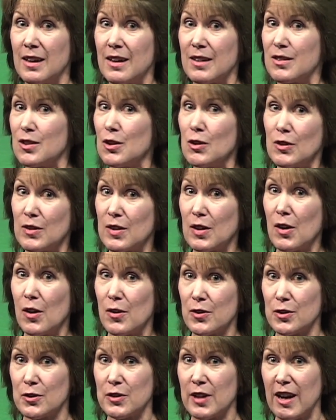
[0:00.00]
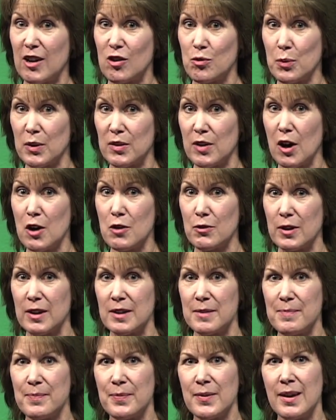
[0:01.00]
as soon as the consultation was
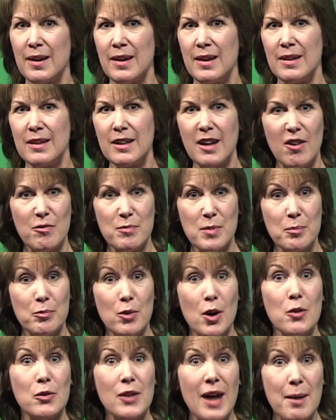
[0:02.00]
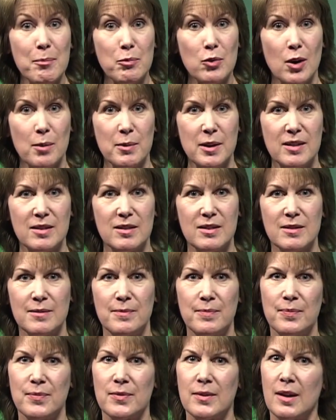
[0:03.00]
over, the government broke that promise
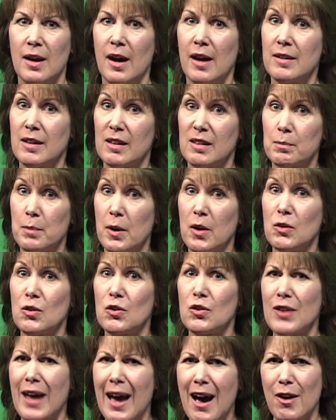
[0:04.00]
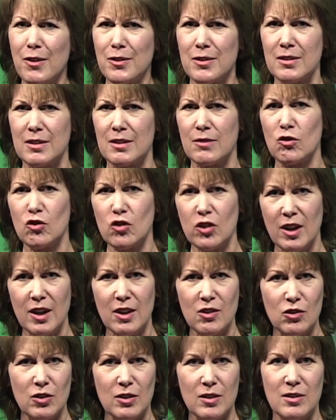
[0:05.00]
and exposed thousands of
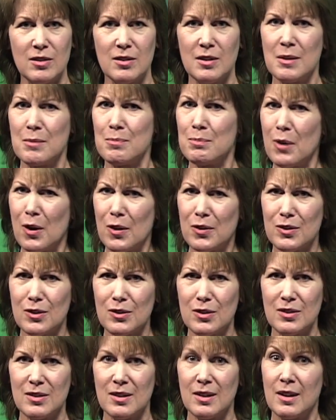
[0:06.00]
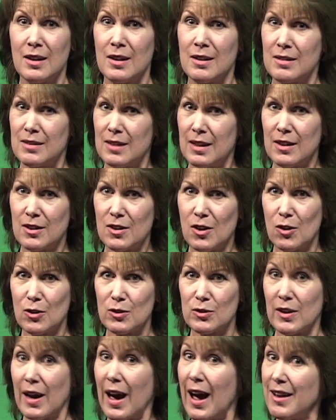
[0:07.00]
churches, mosques,
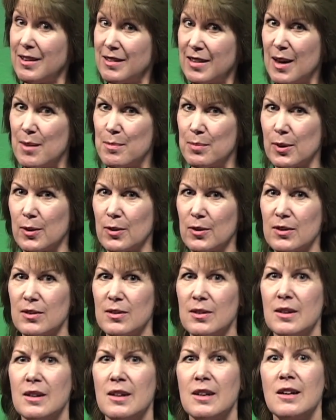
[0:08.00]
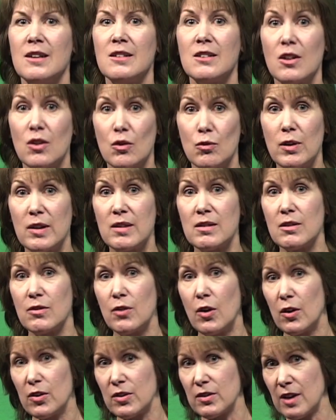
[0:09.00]
synagogues and temples to the risk of
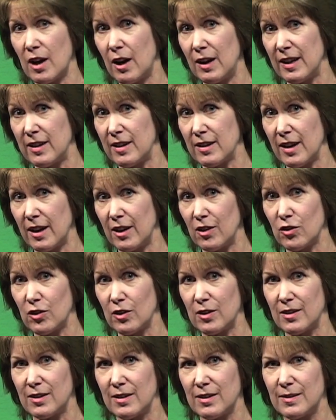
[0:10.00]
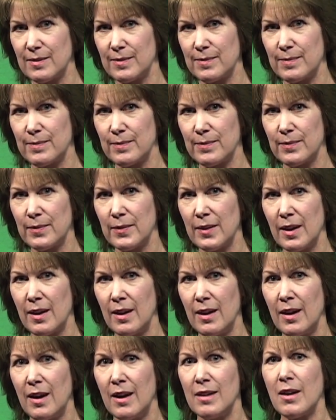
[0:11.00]
hostile litigation.
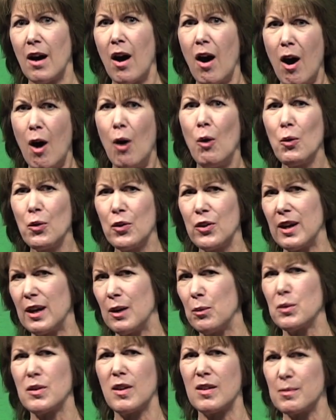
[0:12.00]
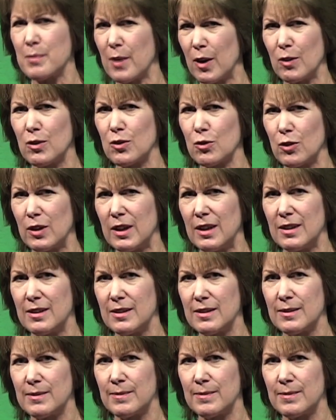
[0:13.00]
The whole thing was a smokescreen.